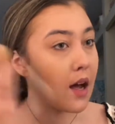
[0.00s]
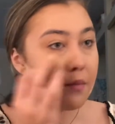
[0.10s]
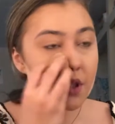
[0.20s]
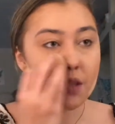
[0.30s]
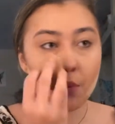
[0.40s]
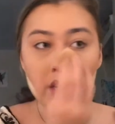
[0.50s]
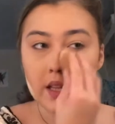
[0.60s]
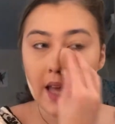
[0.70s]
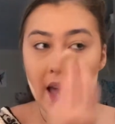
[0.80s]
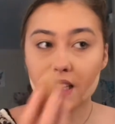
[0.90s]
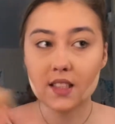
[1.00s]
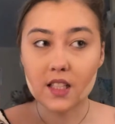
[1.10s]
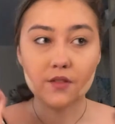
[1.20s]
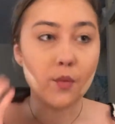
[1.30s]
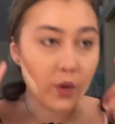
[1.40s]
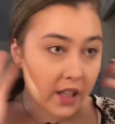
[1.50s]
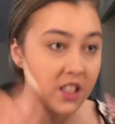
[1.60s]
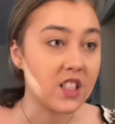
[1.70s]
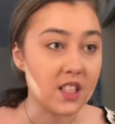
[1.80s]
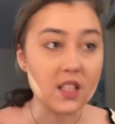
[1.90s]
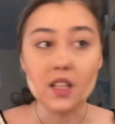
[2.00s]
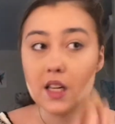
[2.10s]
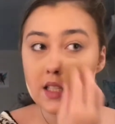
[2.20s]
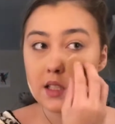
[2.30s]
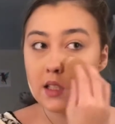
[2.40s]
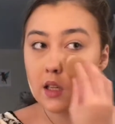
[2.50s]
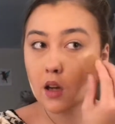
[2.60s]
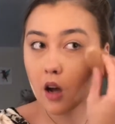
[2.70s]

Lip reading: I'm just putting the excess from when I just did this